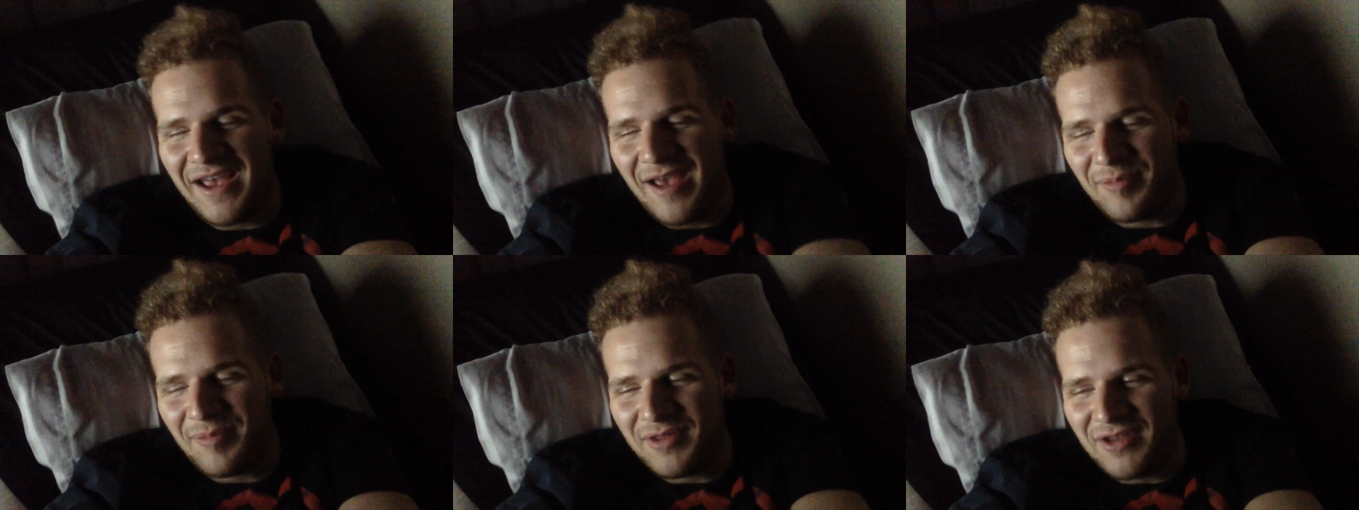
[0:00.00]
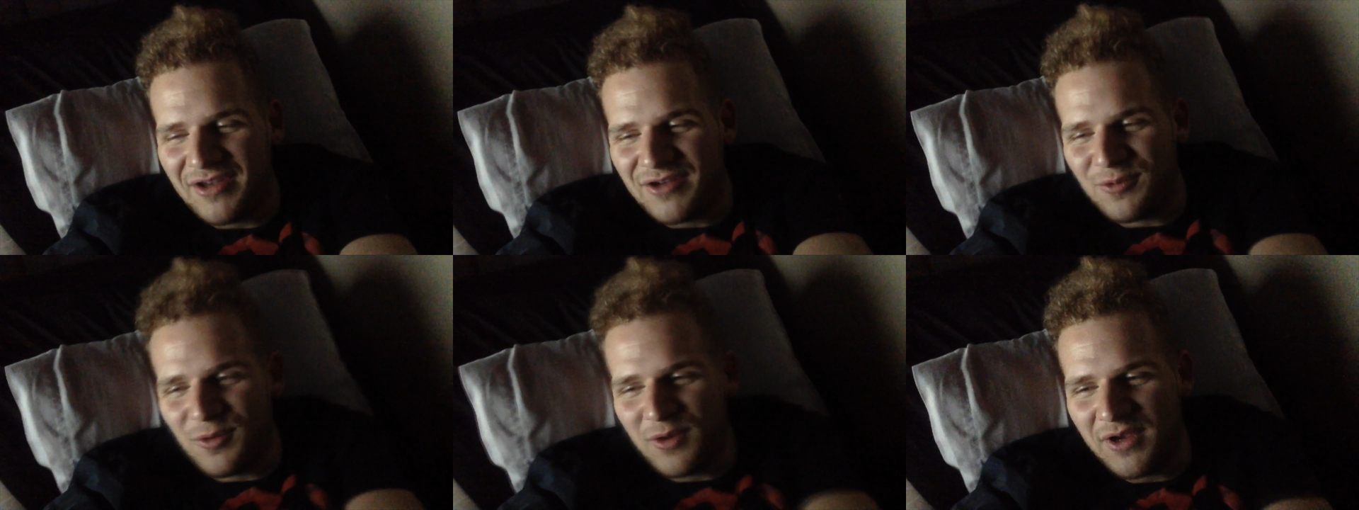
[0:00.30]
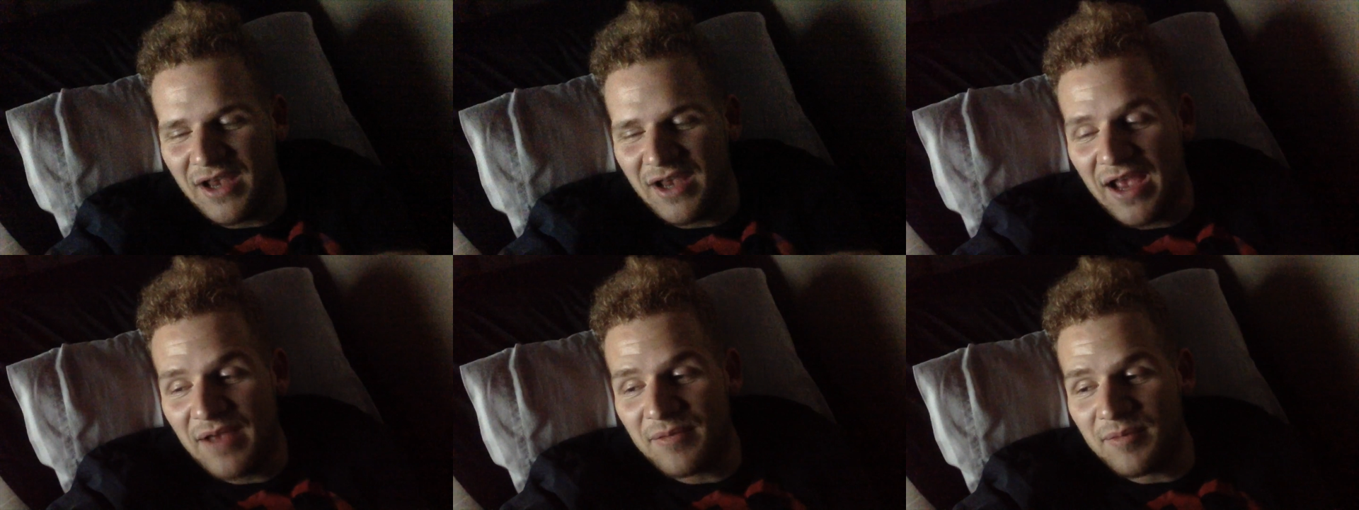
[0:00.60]
happen this
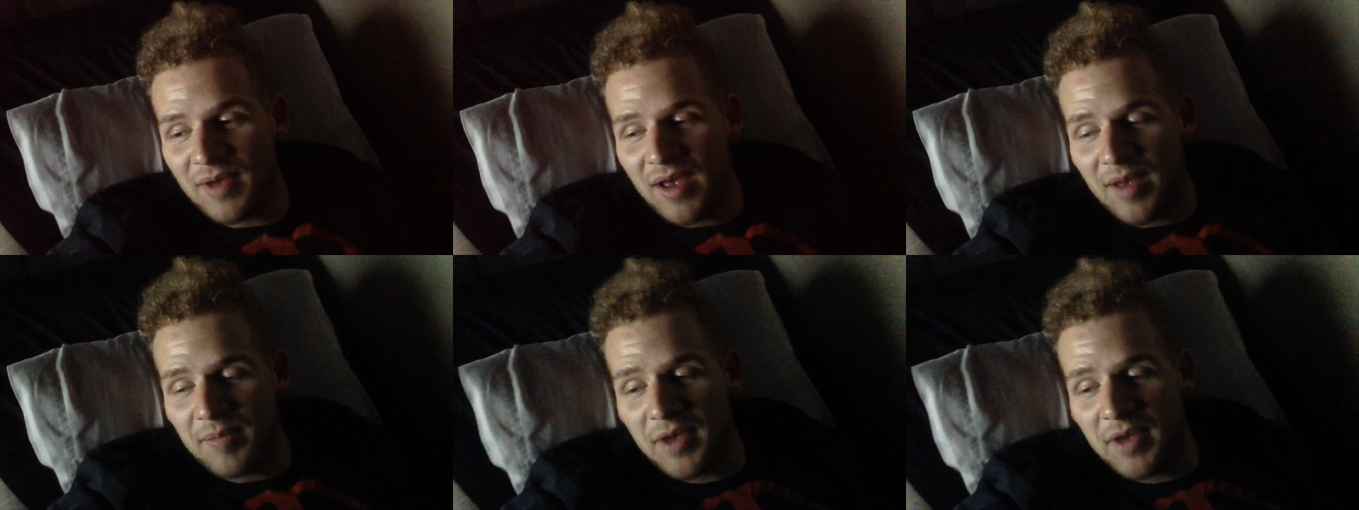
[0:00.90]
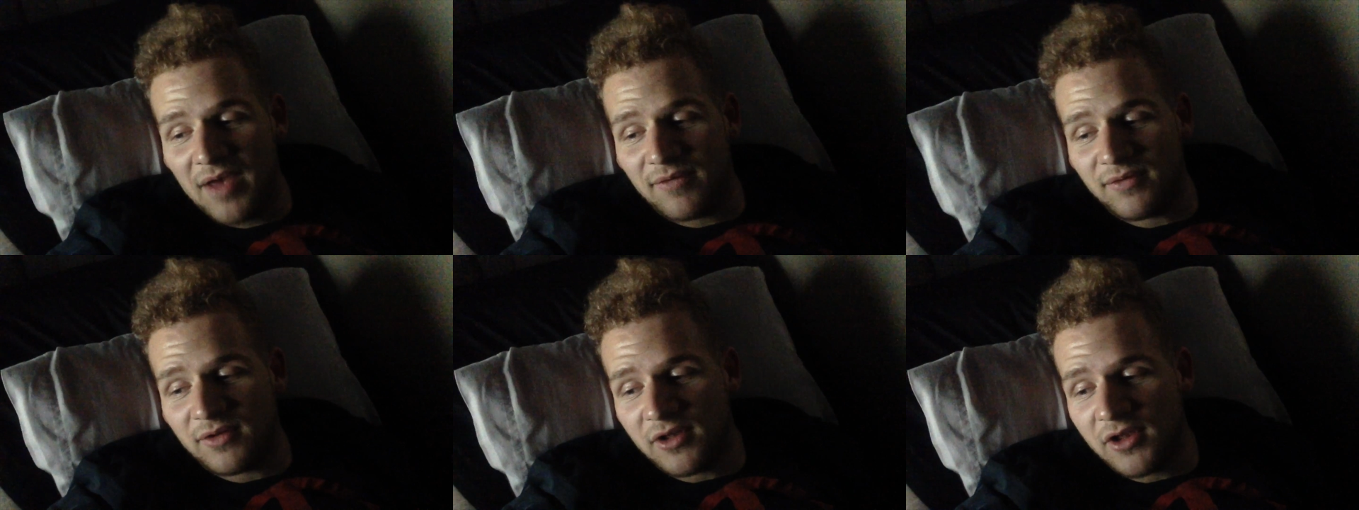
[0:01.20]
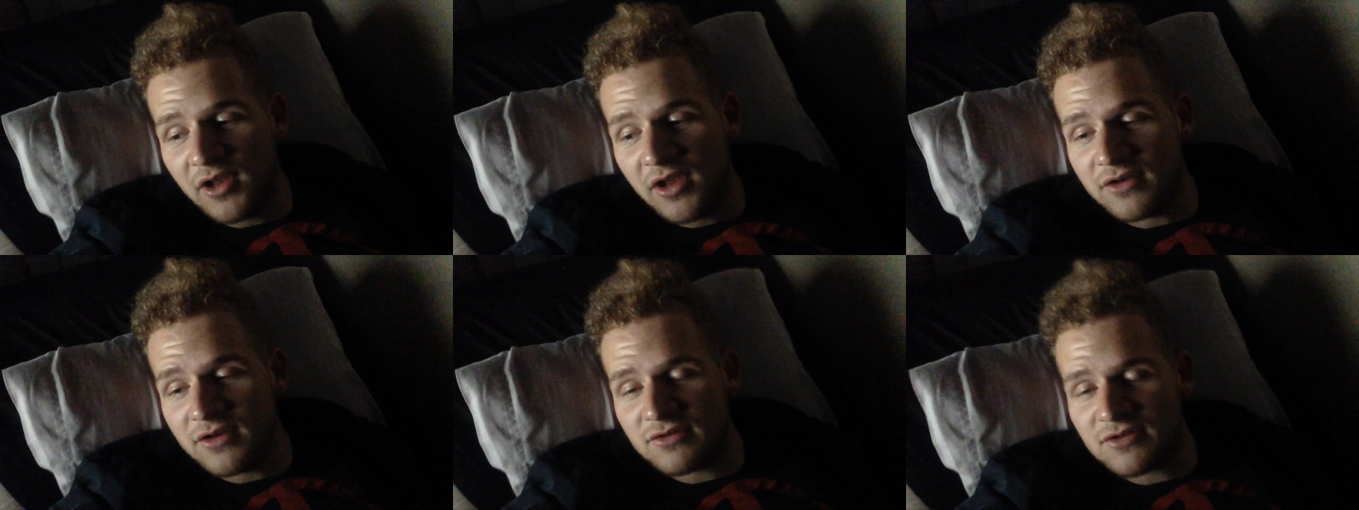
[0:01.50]
week. I'm I'm having
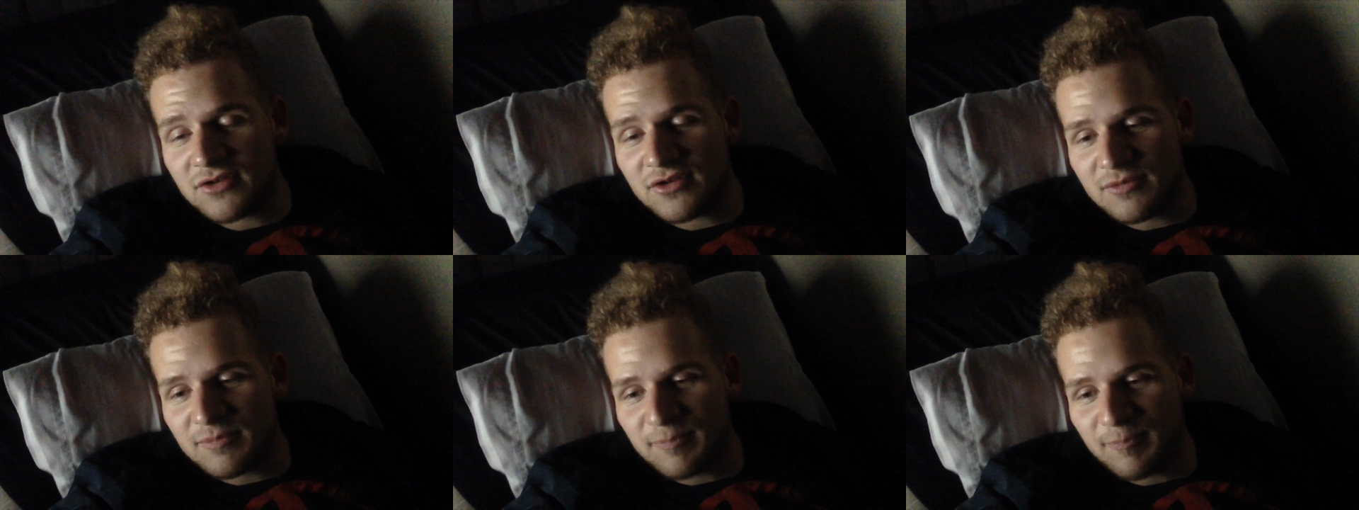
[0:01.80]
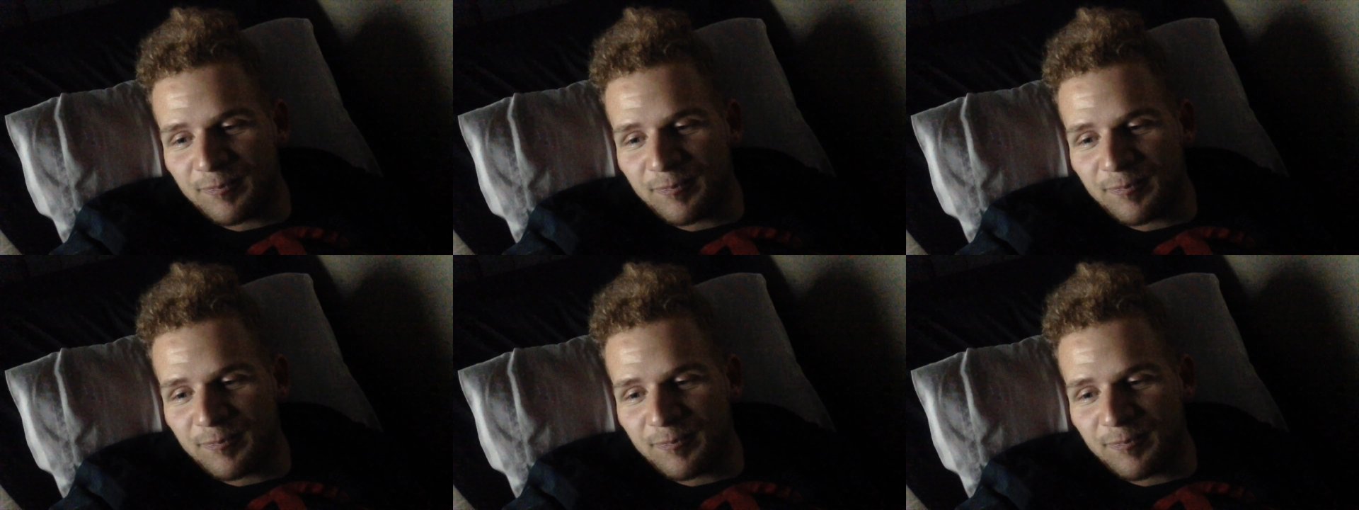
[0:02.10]
lunch